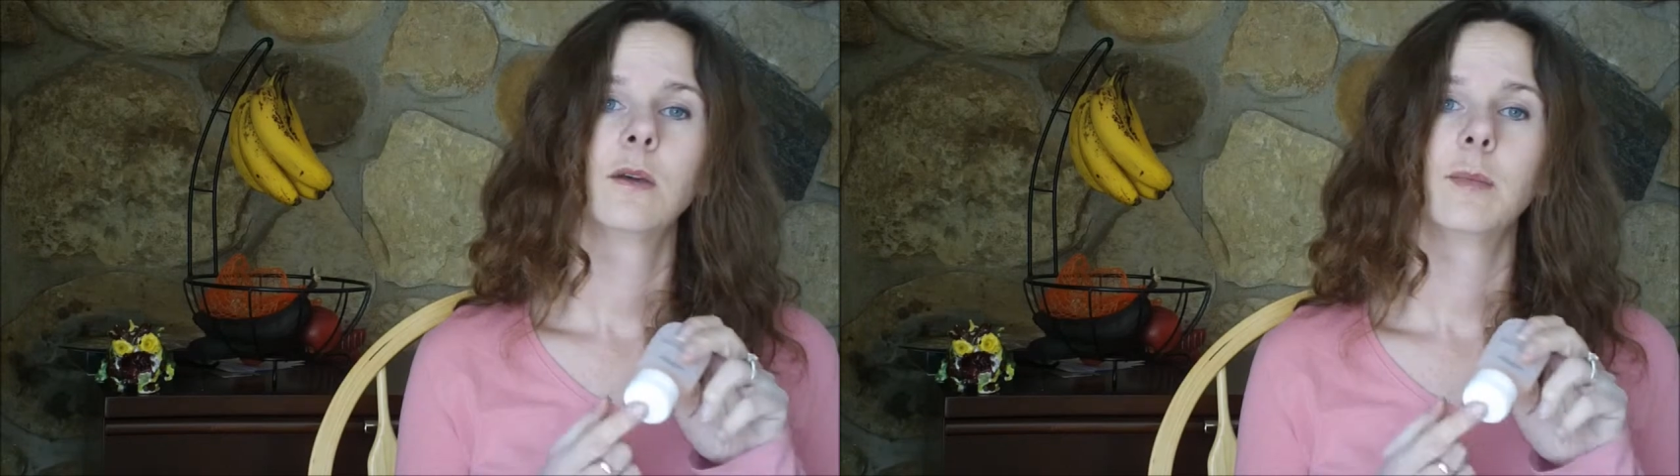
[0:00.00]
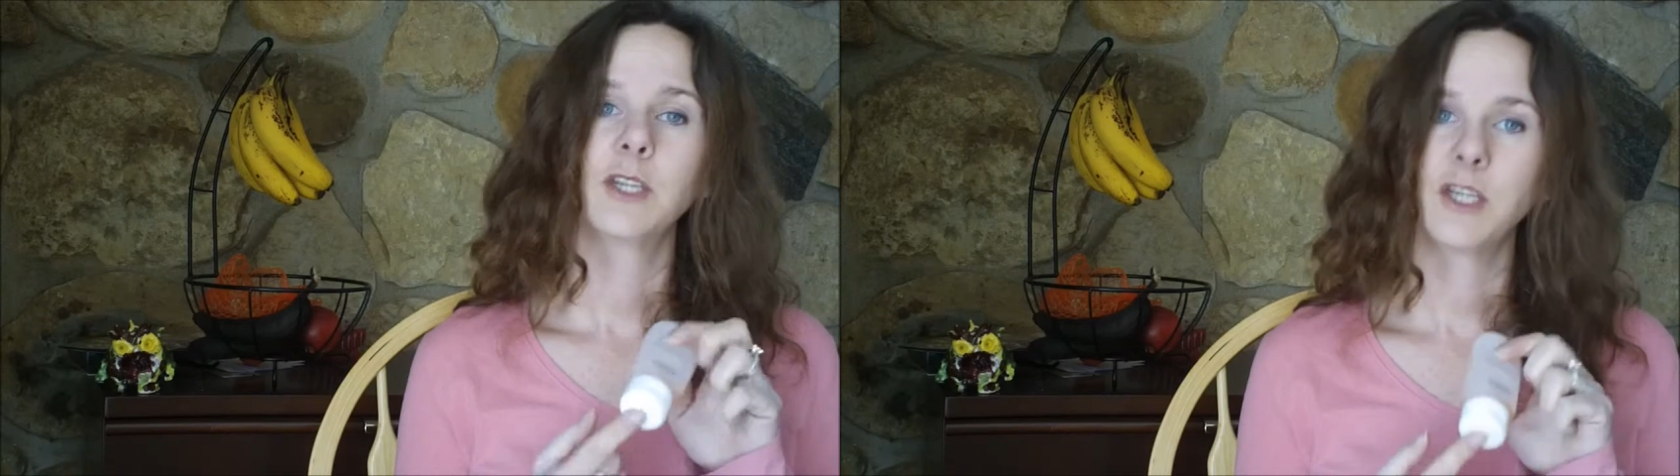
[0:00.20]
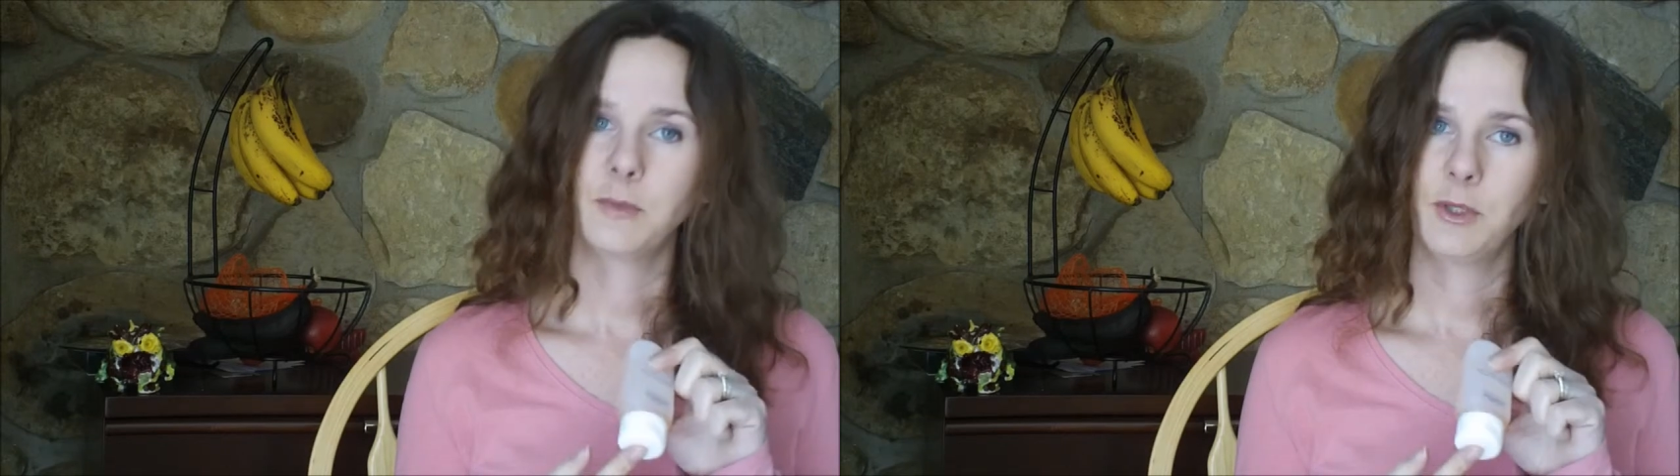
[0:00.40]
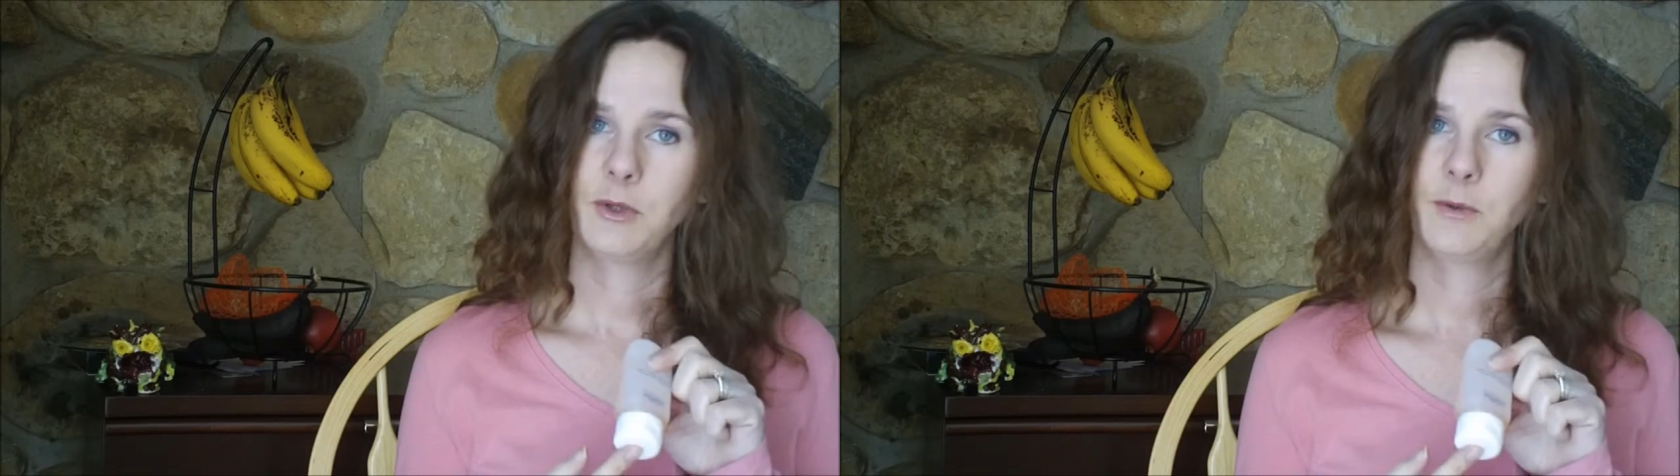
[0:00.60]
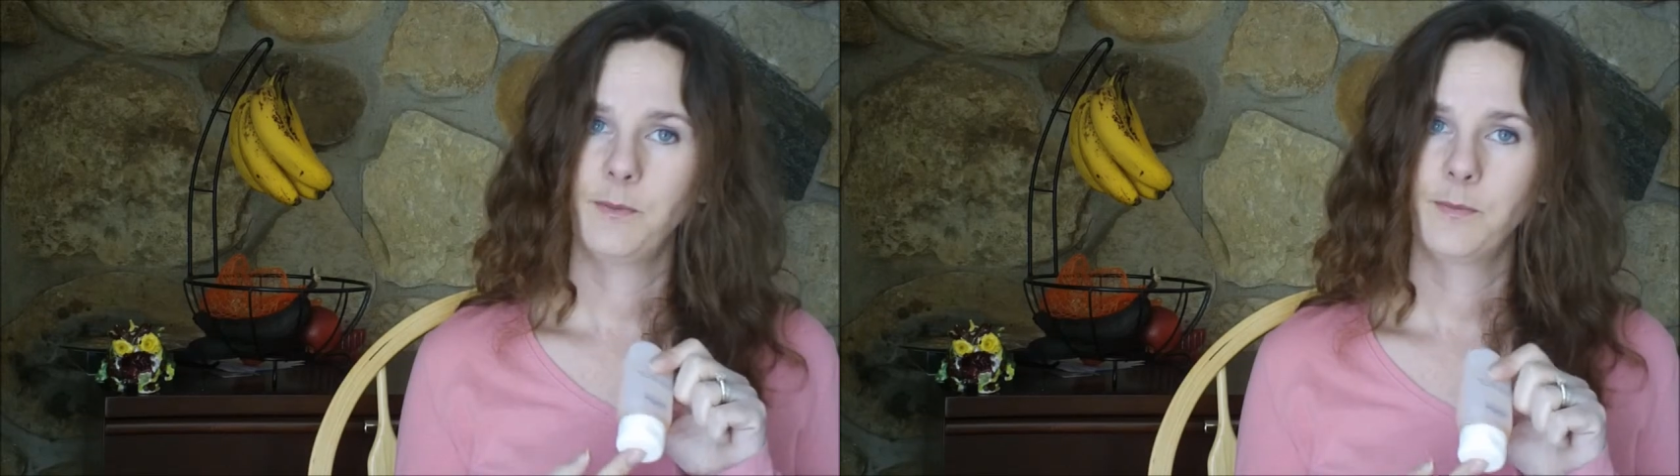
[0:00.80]
my
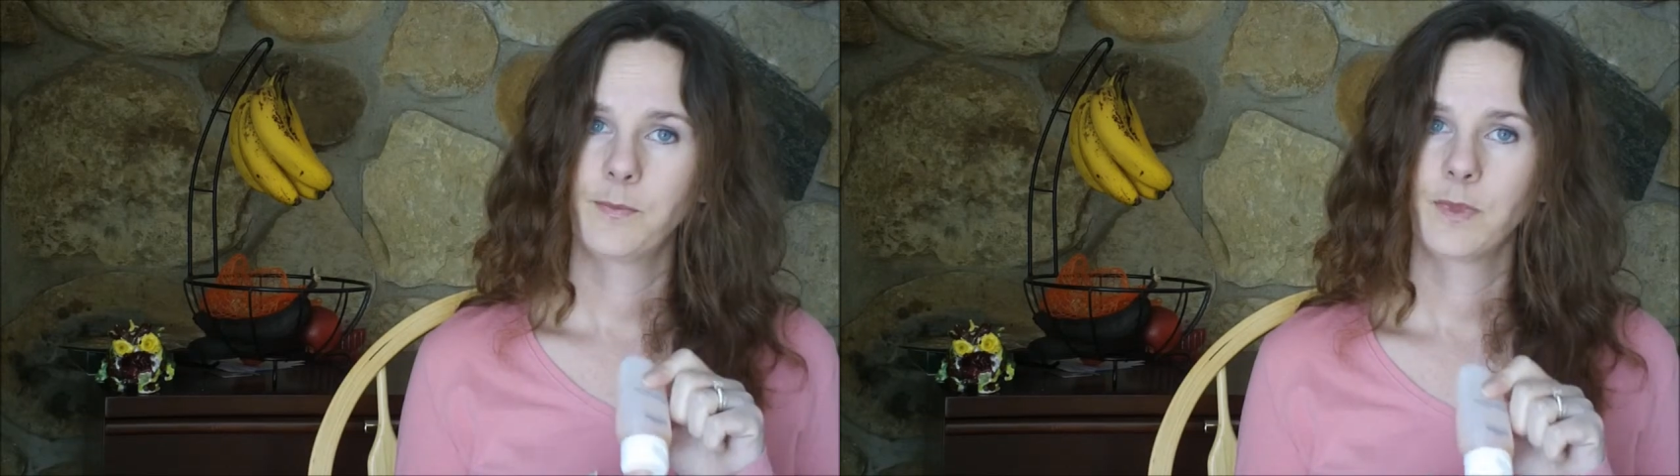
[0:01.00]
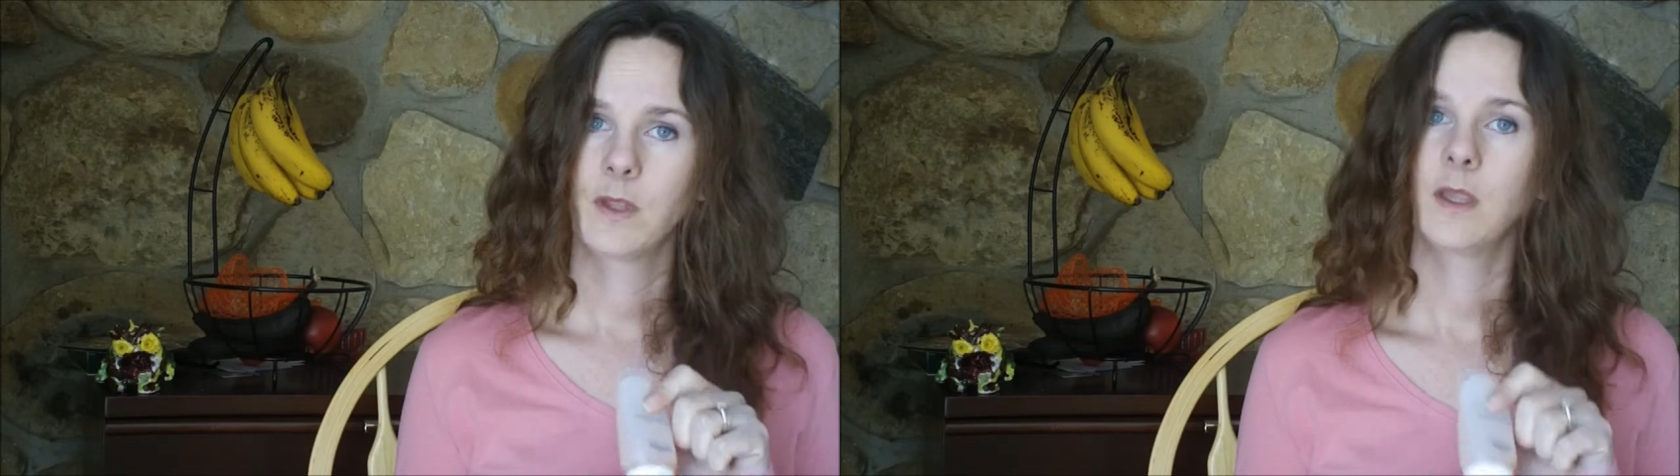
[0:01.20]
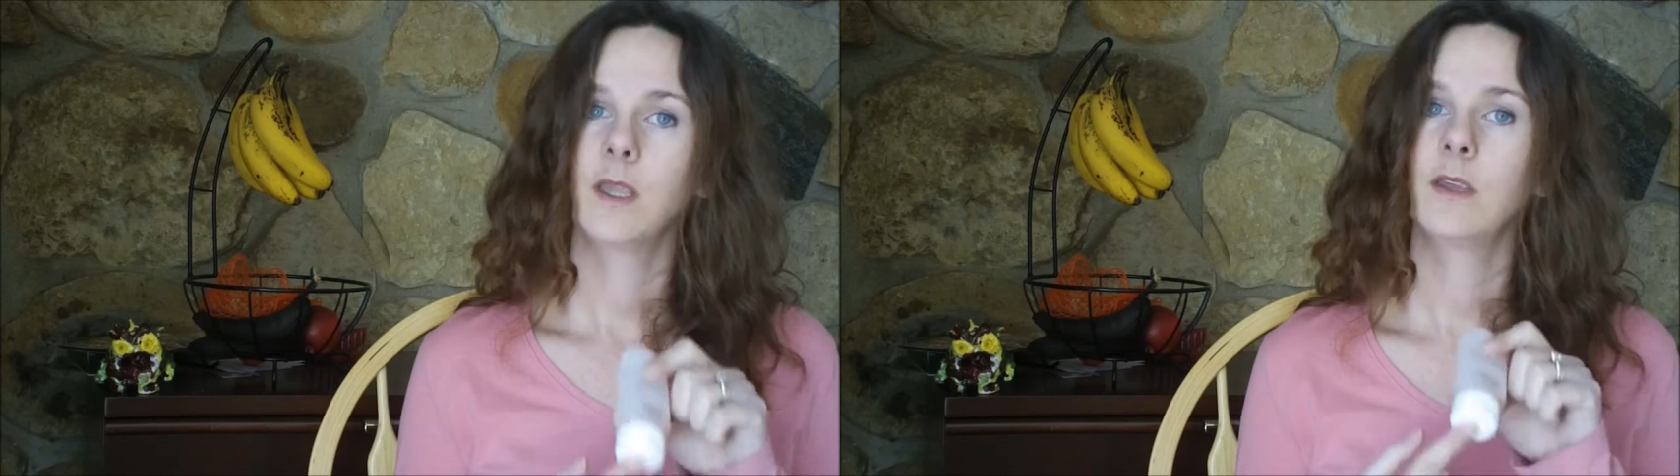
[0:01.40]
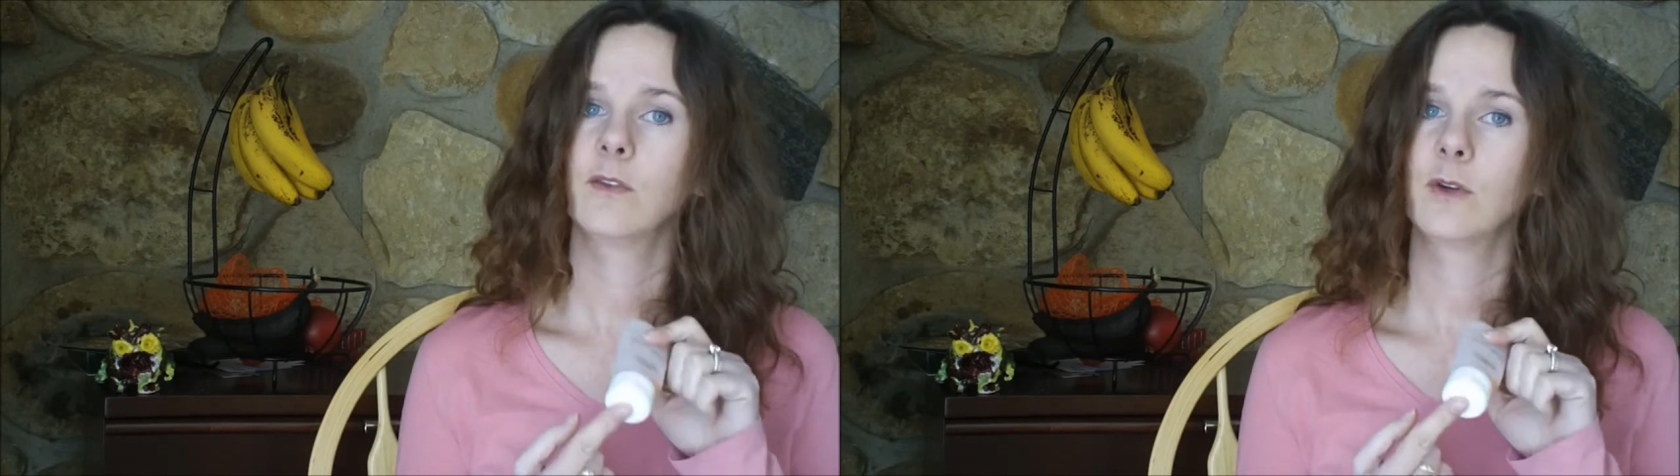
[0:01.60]
shampoo is